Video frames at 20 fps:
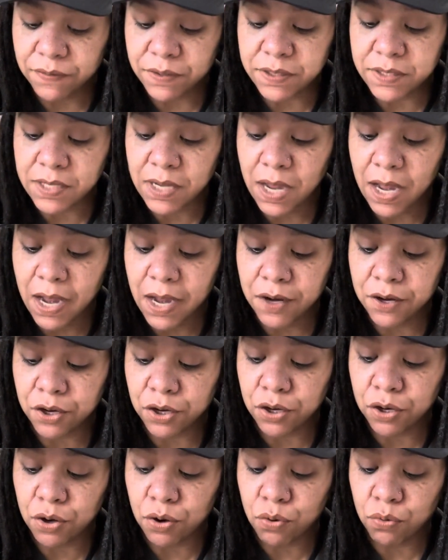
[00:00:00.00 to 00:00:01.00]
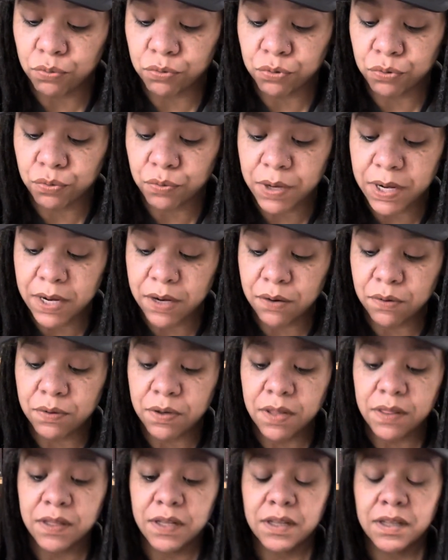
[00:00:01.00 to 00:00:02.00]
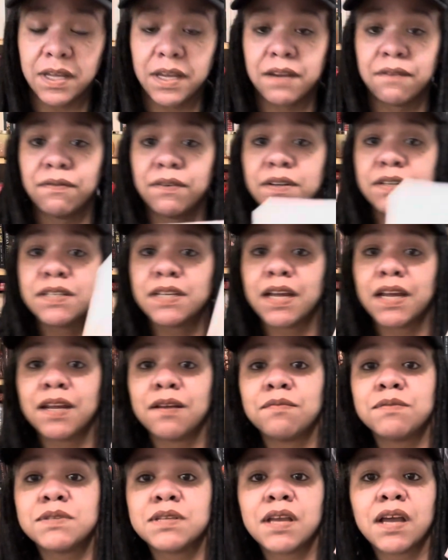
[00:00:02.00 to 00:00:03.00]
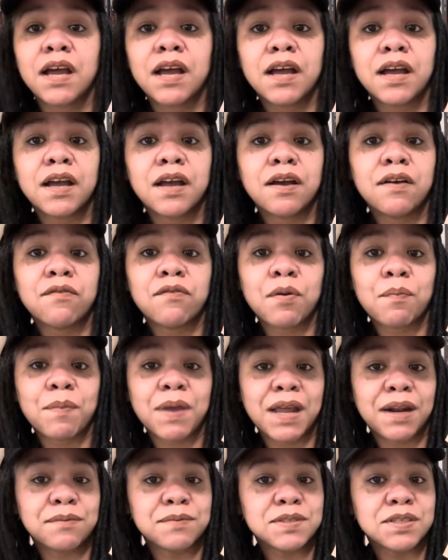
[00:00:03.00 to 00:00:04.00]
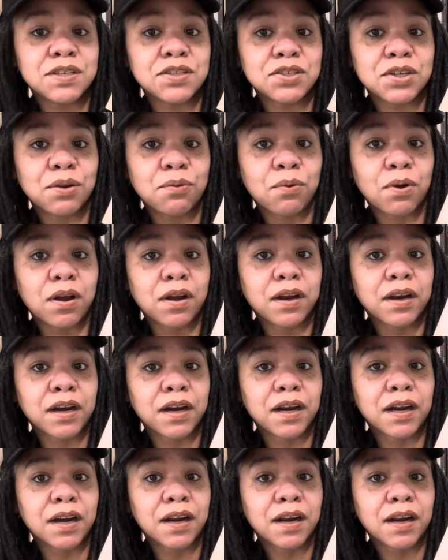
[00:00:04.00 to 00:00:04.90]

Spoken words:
It's On Her Own Ground, The Life and Times of Madam C.J. Walker.